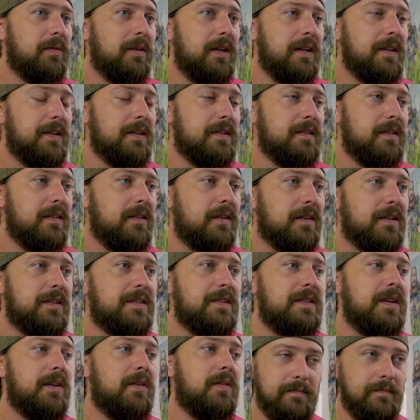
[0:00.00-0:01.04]
way this looks.
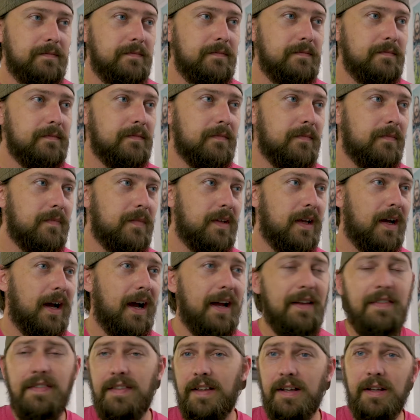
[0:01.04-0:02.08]
So
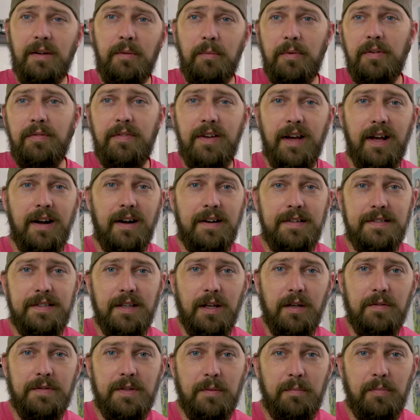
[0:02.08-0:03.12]
I think we've got
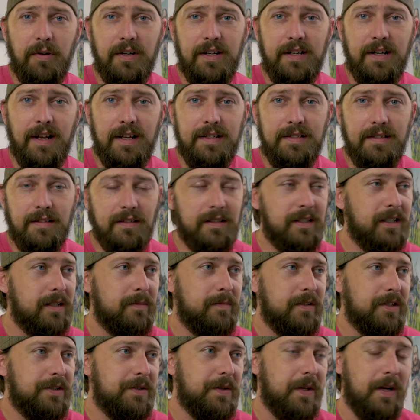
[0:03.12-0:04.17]
ourselves a pretty nice looking
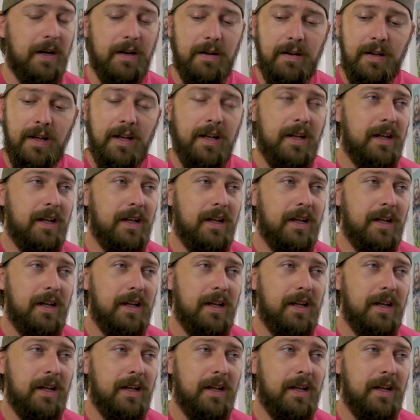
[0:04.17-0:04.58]
image there